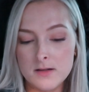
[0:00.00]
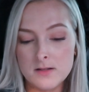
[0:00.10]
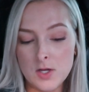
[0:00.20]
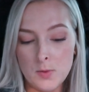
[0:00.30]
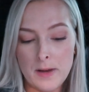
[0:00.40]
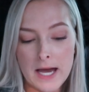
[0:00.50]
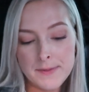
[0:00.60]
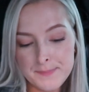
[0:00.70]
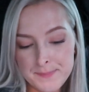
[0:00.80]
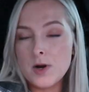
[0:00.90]

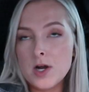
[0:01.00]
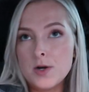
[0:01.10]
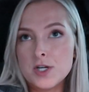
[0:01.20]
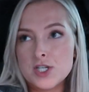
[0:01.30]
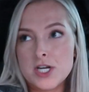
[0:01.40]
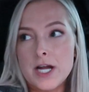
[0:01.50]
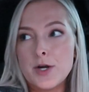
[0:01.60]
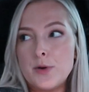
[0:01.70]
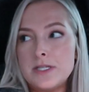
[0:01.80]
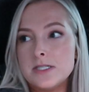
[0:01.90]
notepad. Tomorrow, Christian and I are
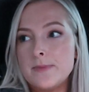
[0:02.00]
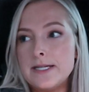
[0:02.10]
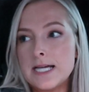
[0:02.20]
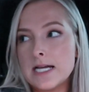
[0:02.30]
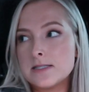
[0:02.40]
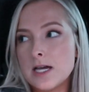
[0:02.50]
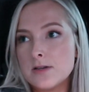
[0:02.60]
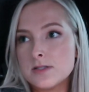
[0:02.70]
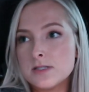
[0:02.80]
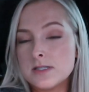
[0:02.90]
going to my dad's
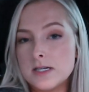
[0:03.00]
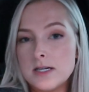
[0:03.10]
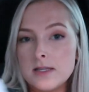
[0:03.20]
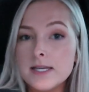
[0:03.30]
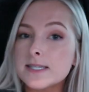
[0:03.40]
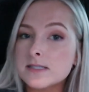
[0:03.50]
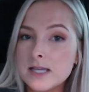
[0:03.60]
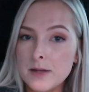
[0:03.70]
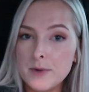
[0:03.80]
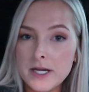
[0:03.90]
house to like
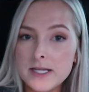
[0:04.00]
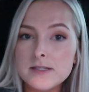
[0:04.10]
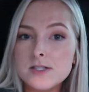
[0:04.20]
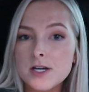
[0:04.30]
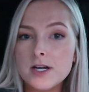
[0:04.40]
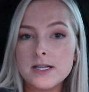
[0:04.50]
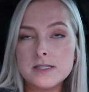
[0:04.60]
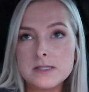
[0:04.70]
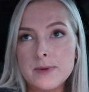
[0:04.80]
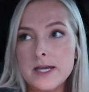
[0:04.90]
celebrate Easter
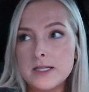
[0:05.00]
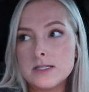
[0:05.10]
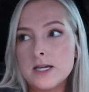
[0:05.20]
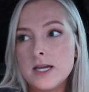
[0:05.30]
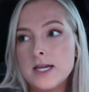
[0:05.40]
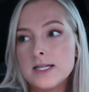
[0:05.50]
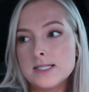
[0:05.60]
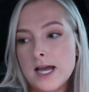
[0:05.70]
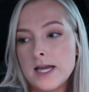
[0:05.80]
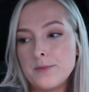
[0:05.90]
and spend
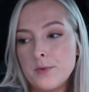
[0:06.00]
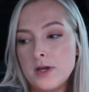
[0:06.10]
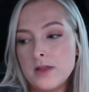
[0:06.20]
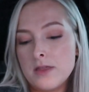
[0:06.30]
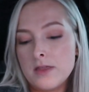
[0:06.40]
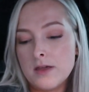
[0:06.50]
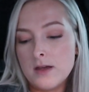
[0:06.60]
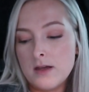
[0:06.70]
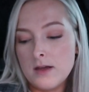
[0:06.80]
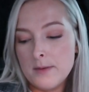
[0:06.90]
time with
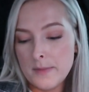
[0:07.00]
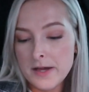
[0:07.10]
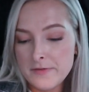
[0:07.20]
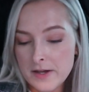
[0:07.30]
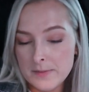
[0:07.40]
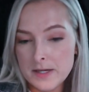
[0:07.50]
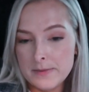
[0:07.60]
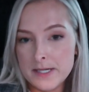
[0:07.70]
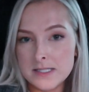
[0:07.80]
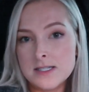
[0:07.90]
my family
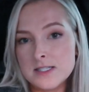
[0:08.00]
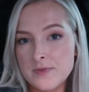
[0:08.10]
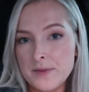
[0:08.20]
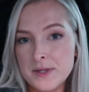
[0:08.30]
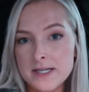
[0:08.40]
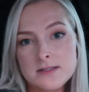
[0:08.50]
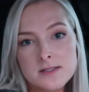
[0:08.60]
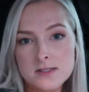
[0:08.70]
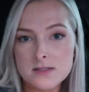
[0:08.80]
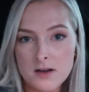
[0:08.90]
because his family
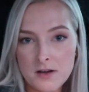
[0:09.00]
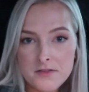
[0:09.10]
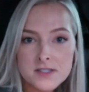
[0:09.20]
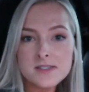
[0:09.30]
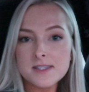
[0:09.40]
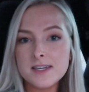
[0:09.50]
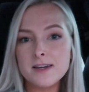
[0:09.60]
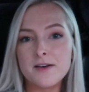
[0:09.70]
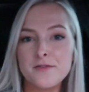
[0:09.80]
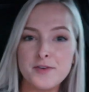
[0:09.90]
is obviously
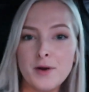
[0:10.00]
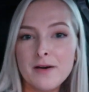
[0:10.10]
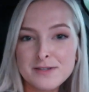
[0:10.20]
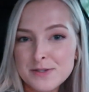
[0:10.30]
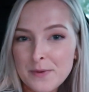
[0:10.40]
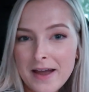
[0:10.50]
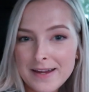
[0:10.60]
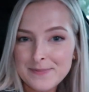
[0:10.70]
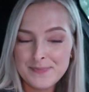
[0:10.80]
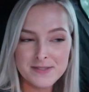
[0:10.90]
a few hours
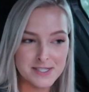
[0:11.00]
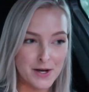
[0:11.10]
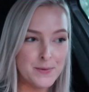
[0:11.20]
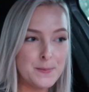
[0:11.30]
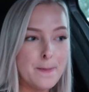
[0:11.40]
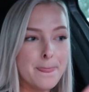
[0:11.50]
away. So